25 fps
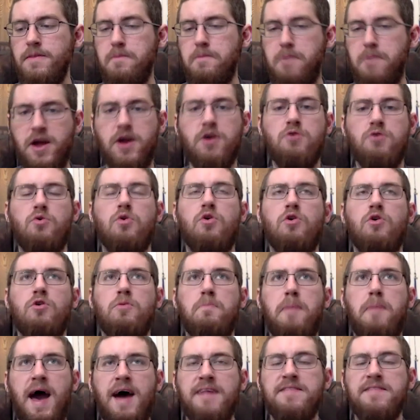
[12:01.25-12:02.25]
the pick and
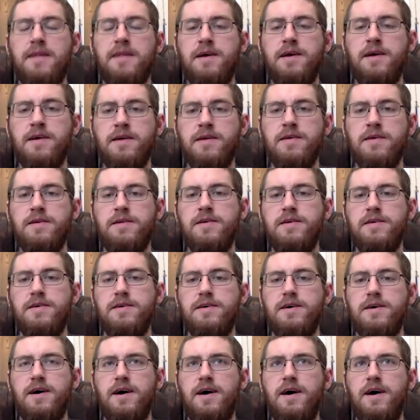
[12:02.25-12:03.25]
roll passing,
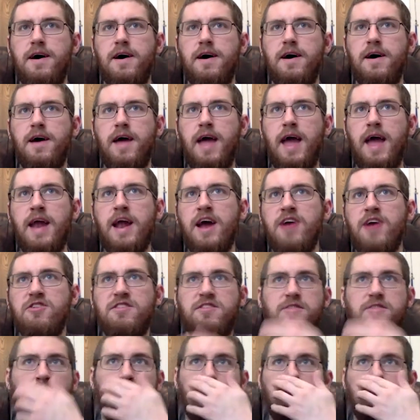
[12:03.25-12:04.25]
uh, and I
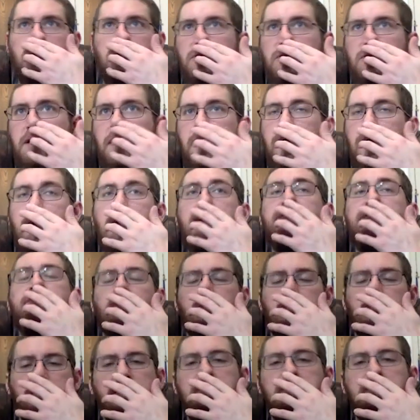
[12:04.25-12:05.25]
just don't in
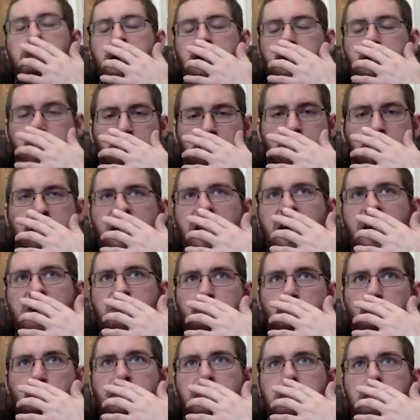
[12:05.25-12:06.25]
terms of pick and
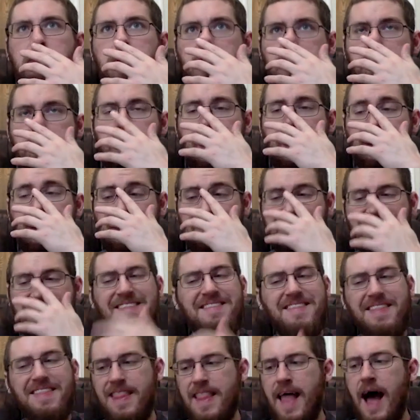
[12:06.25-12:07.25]
connection with the big man because
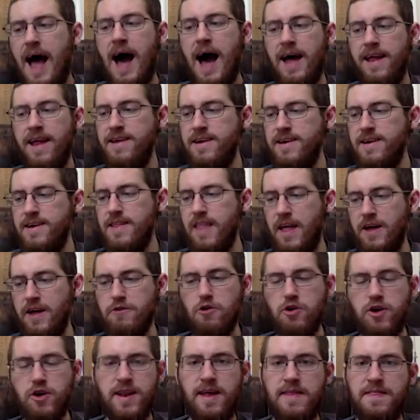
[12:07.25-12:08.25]
he's not
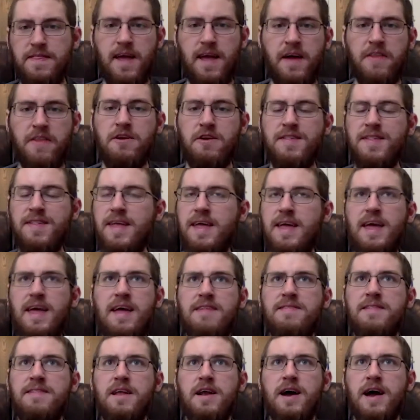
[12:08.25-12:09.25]
like looking at the others. He
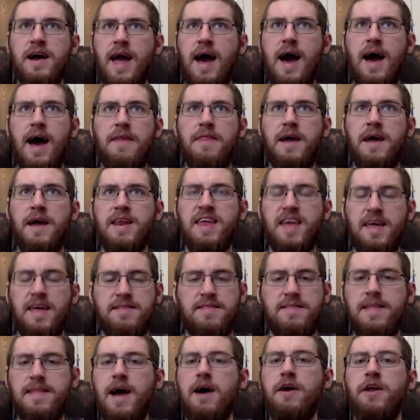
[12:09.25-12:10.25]
isn't a guy that
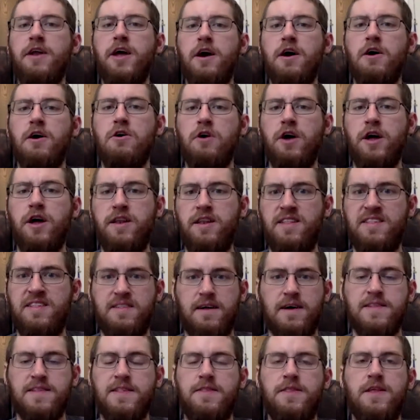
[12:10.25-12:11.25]
gets downhill and
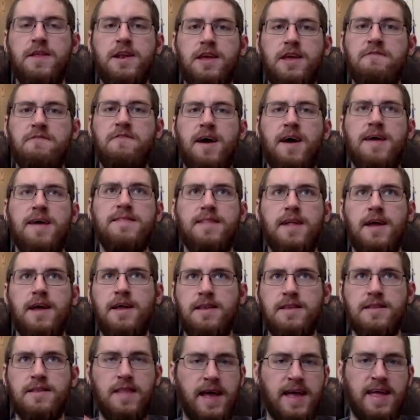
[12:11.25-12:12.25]
sucks in the defense
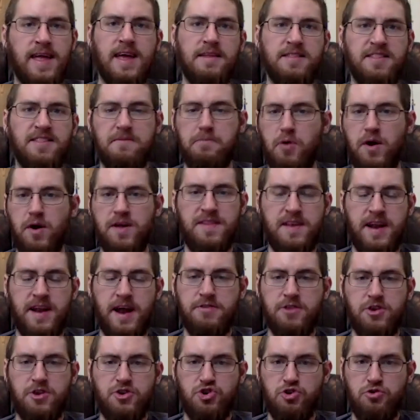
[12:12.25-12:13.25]
and like sprays it
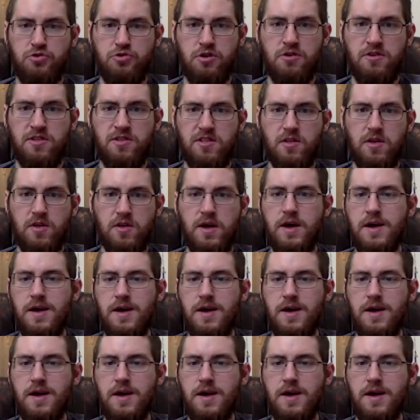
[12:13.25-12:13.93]
out to shooters.